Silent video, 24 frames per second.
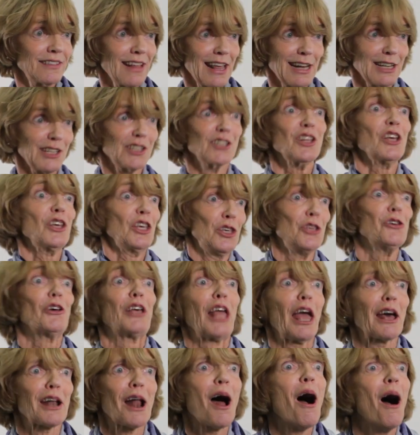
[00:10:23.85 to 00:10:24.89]
That is, you
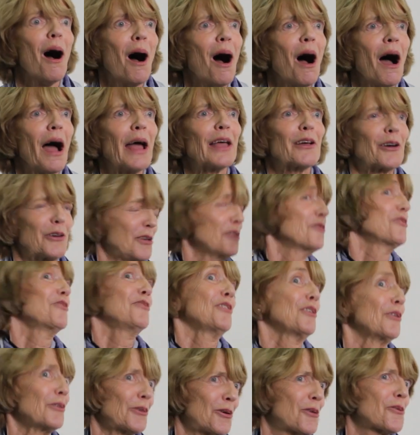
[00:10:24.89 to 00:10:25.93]
get high or you
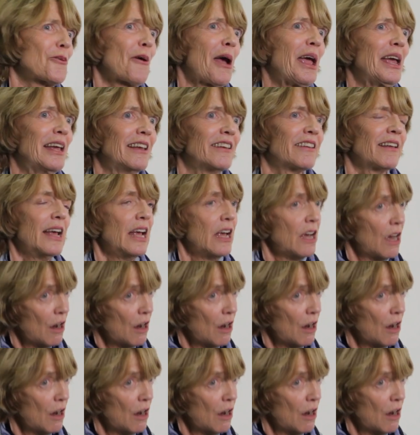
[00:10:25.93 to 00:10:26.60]
feel great